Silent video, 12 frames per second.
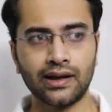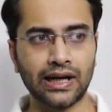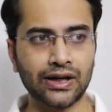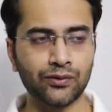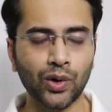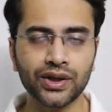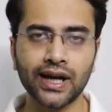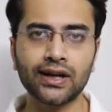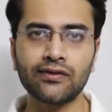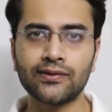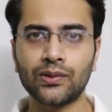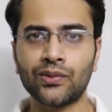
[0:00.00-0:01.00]
and what
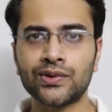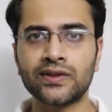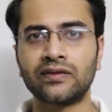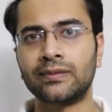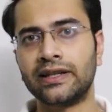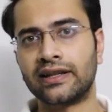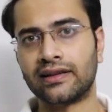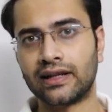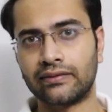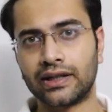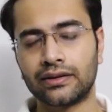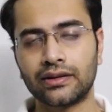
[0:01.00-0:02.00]
kind of course will be
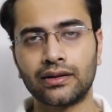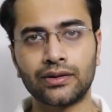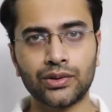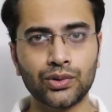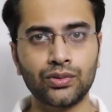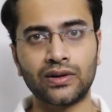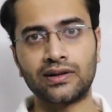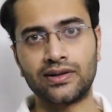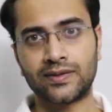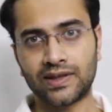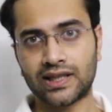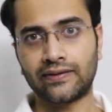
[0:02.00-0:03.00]
relevant to a
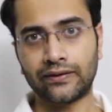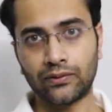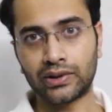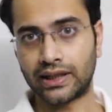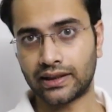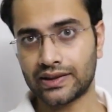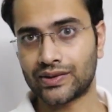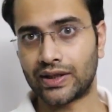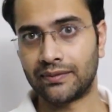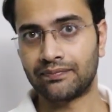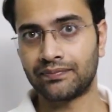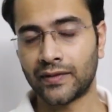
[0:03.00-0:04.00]
specific food industry